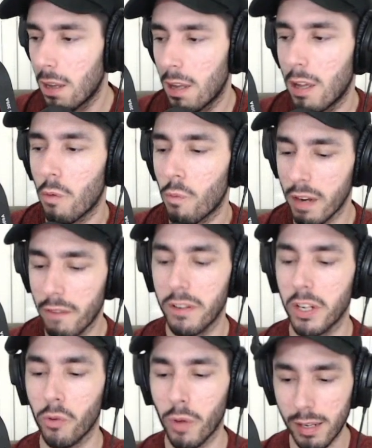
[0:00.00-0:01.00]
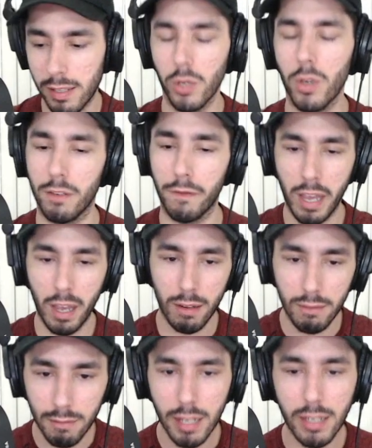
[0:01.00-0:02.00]
reinvigorates you as a fan.
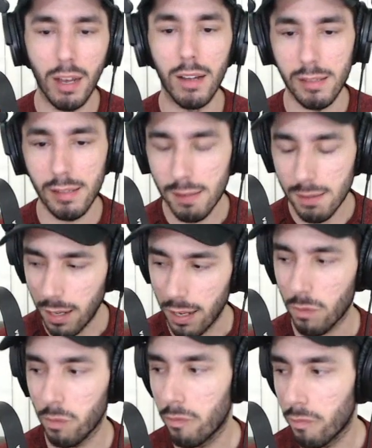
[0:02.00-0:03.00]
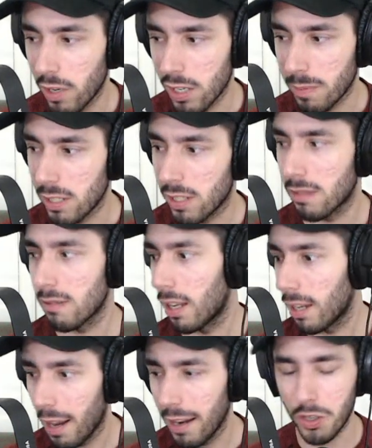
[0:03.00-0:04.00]
It does. Like, there's been a
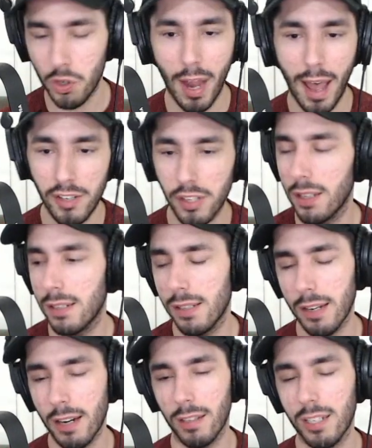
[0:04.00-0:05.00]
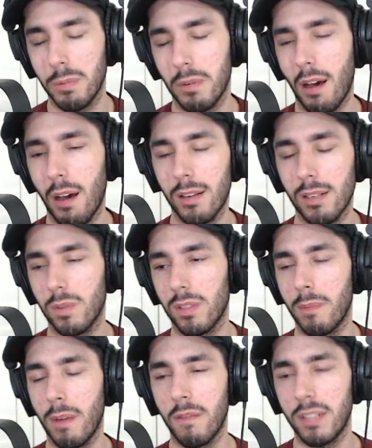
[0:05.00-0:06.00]
lot of tragedy this year, let's be honest, with
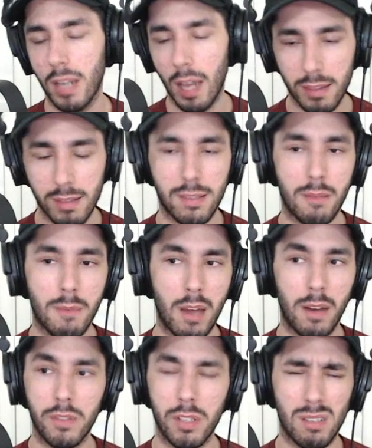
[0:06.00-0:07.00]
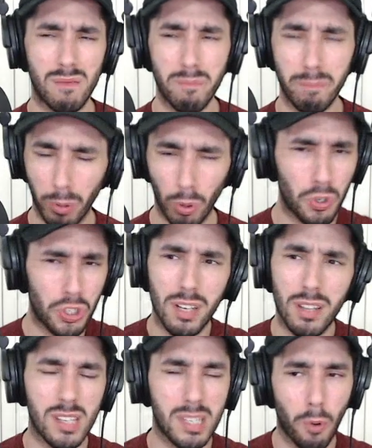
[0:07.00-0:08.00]
the amount of deaths, the amount of just bullshit
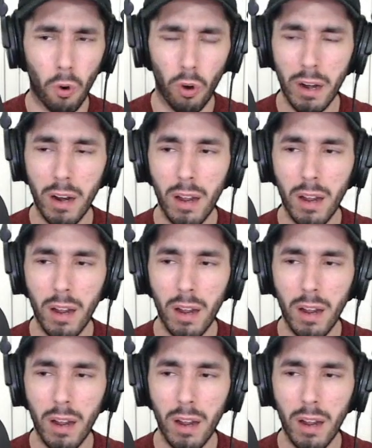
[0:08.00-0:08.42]
in the sport.